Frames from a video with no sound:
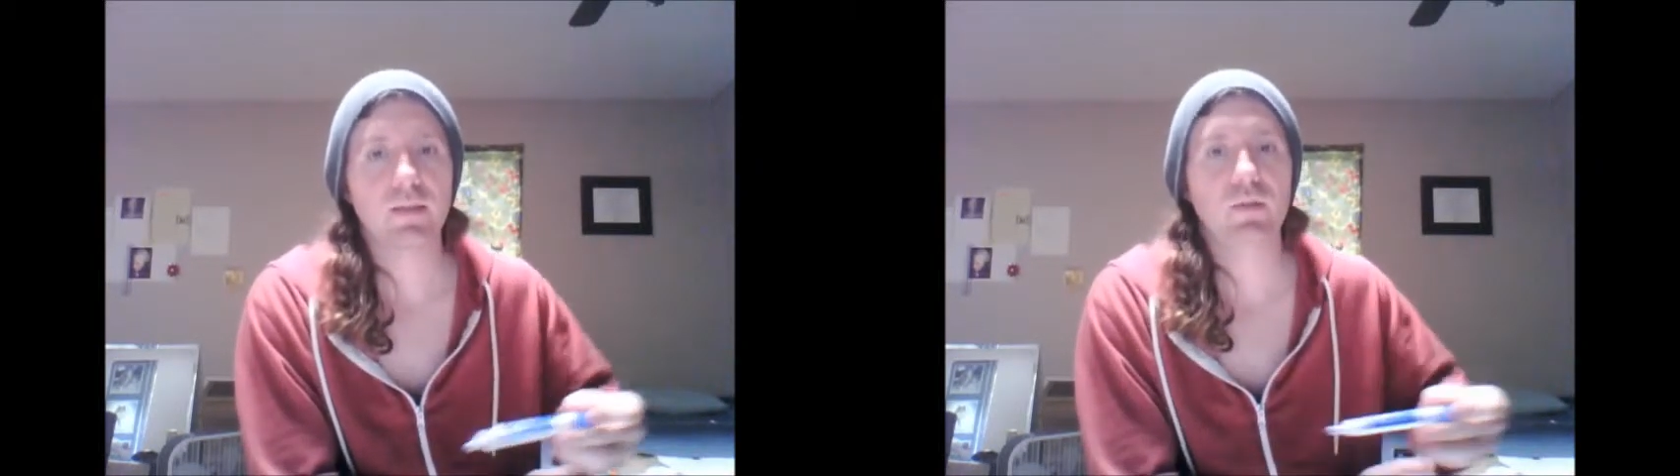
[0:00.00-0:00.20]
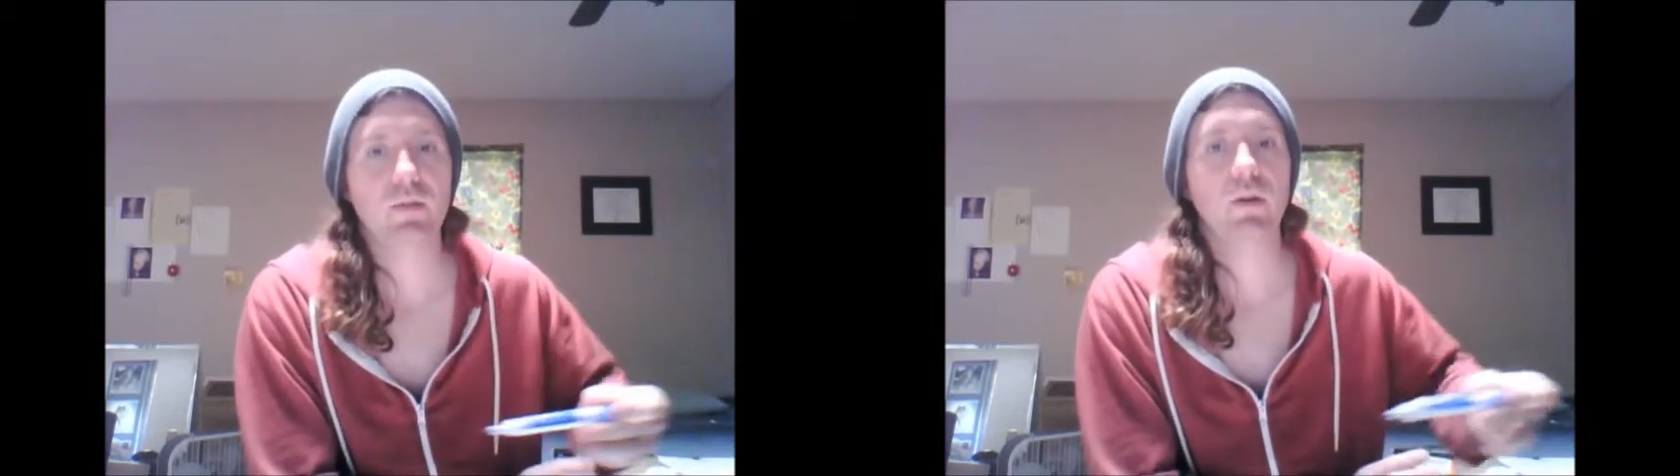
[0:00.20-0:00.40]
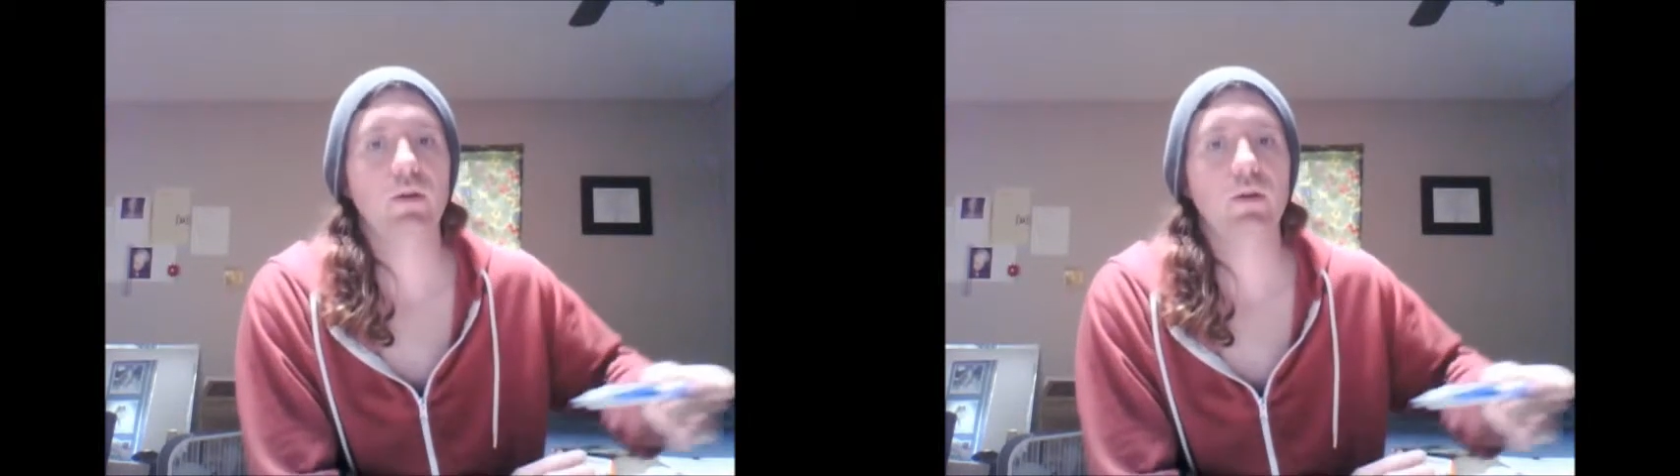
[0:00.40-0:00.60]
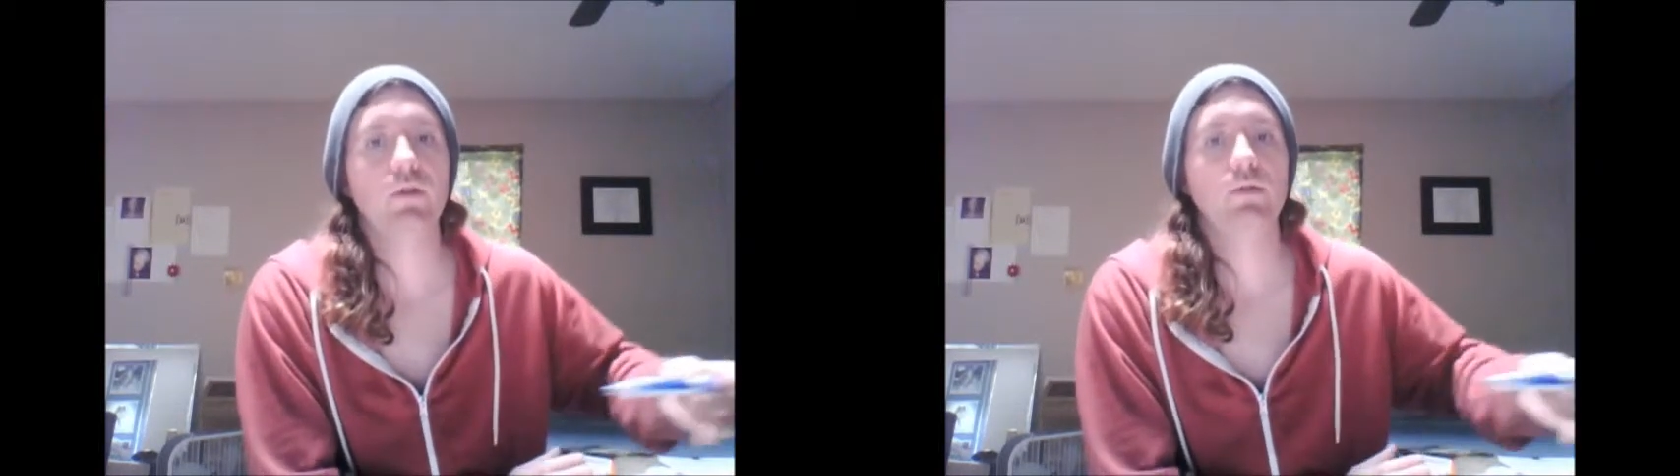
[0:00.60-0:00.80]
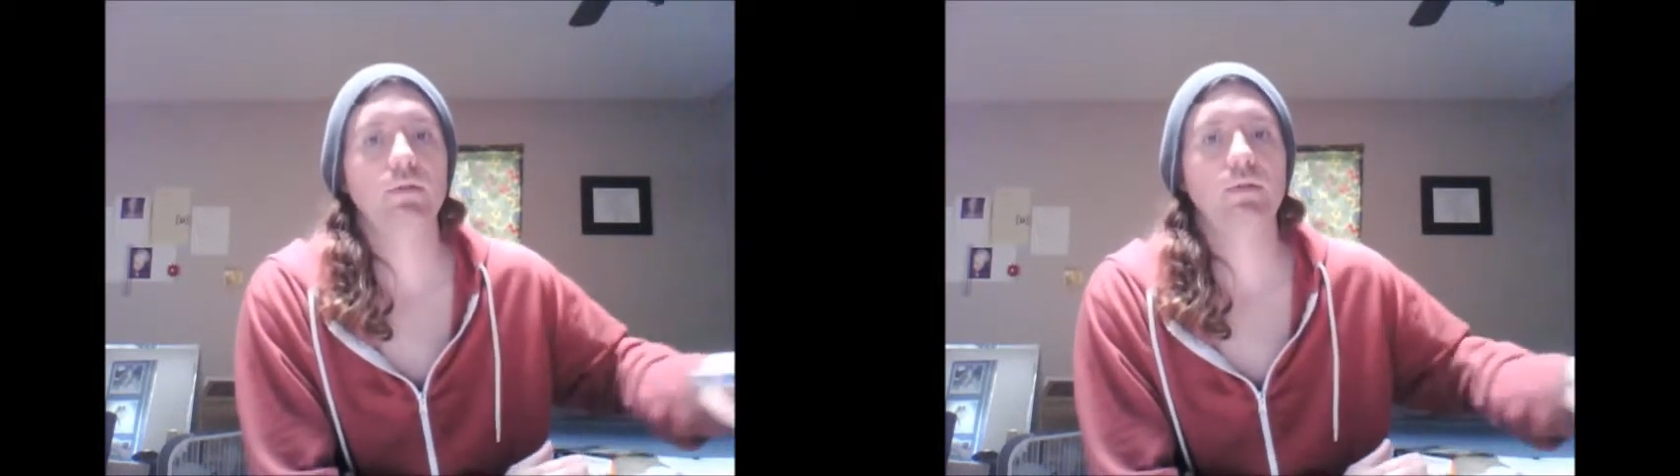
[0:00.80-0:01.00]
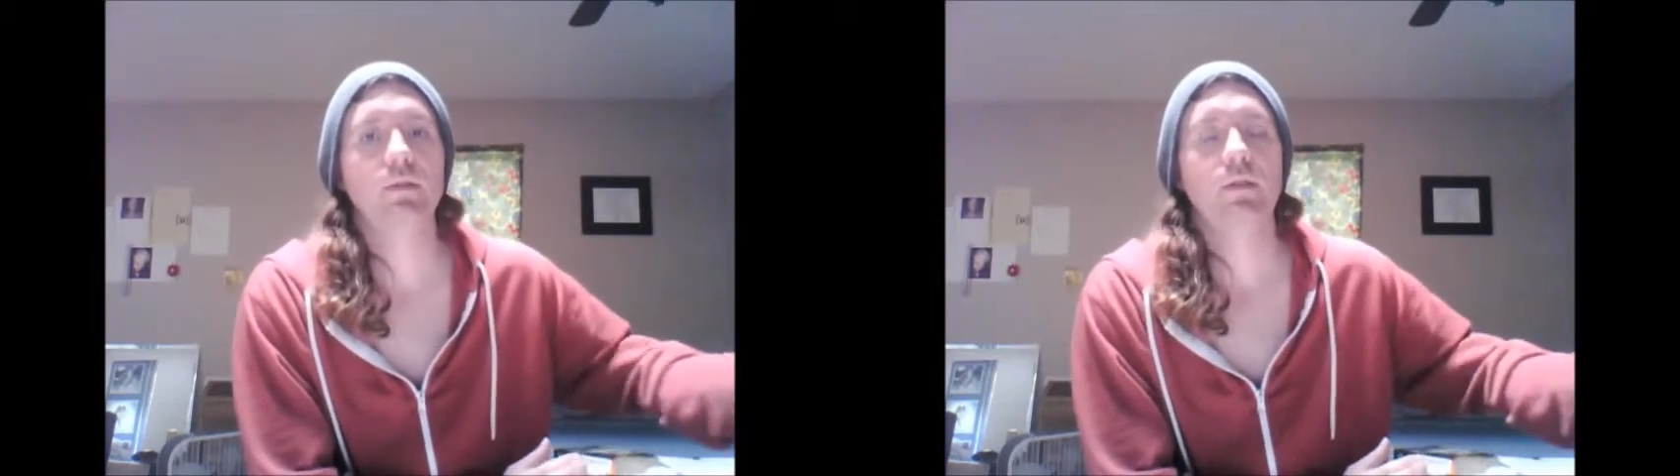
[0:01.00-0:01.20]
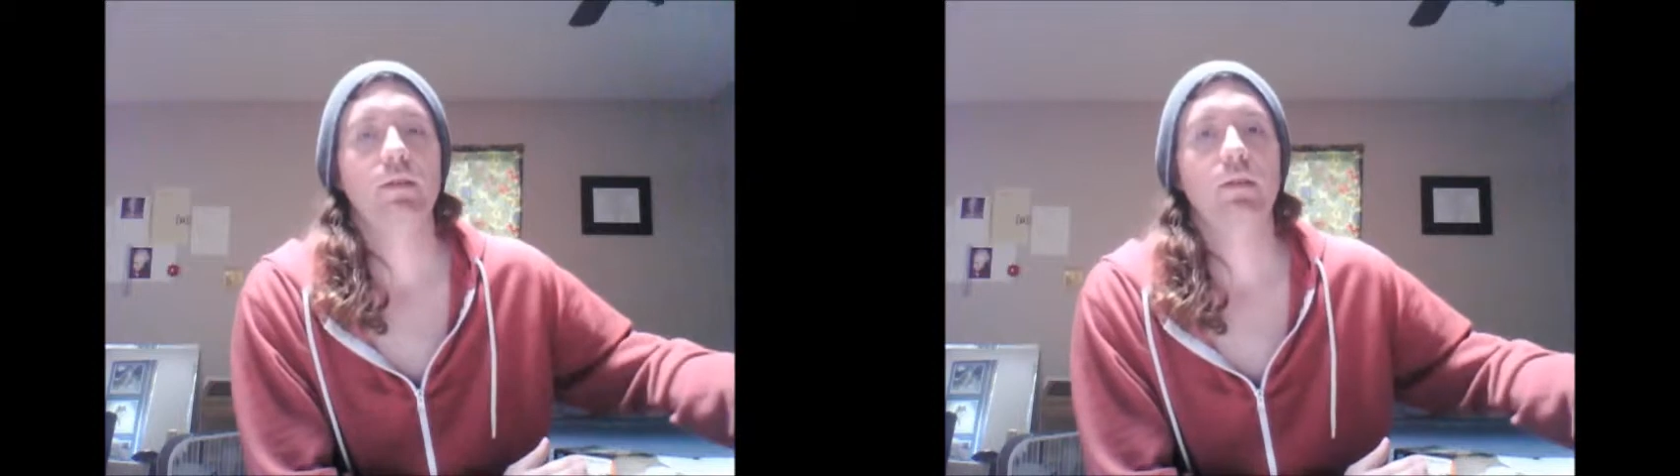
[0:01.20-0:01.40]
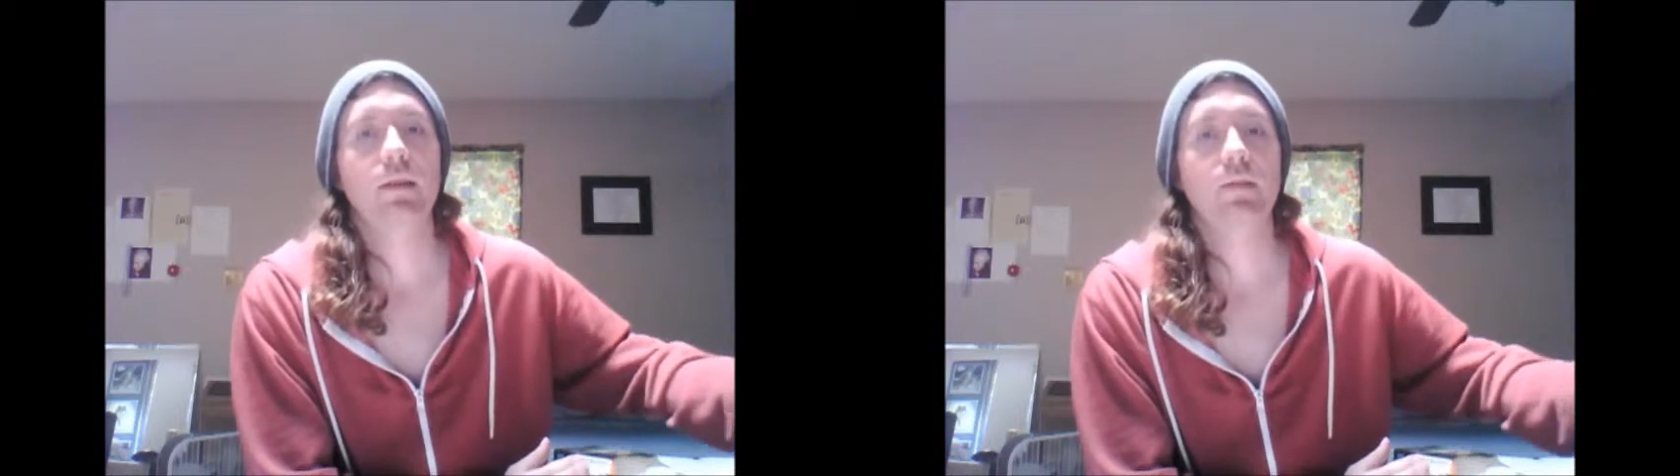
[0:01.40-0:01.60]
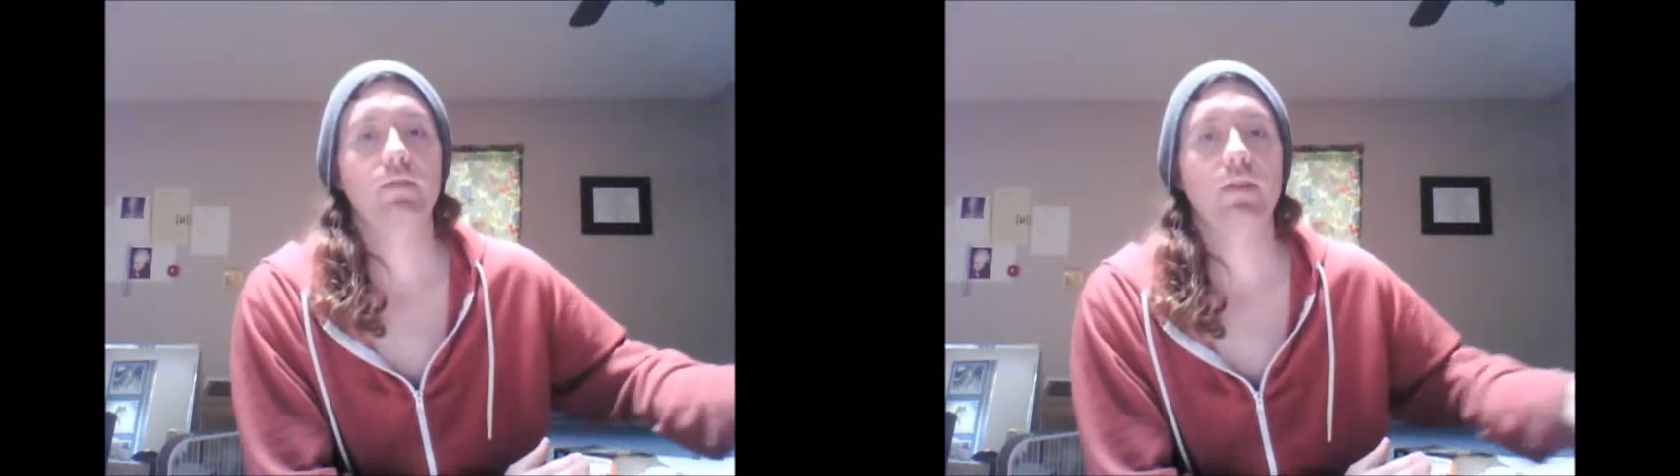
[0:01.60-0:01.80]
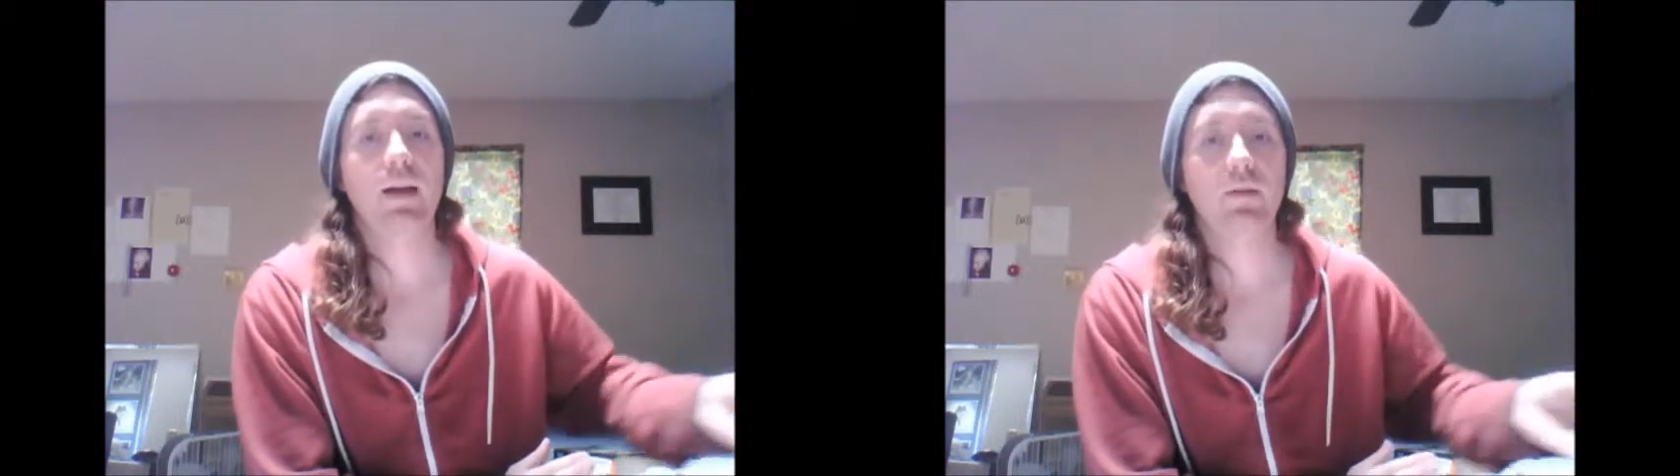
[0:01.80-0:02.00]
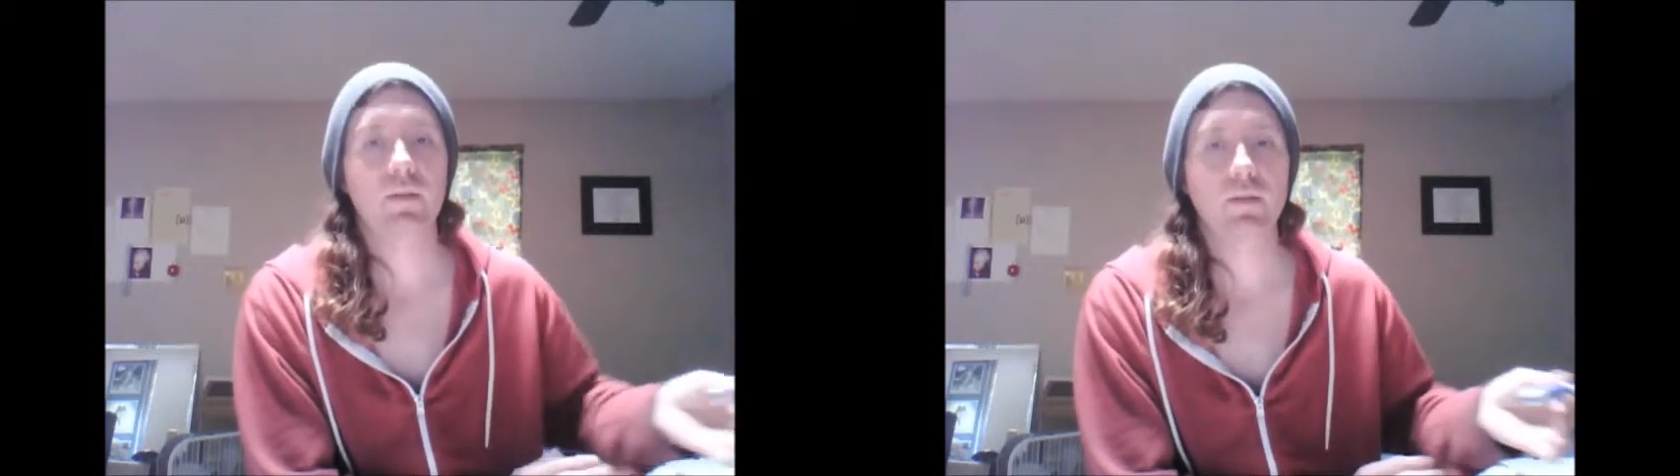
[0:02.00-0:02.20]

grows like a flower.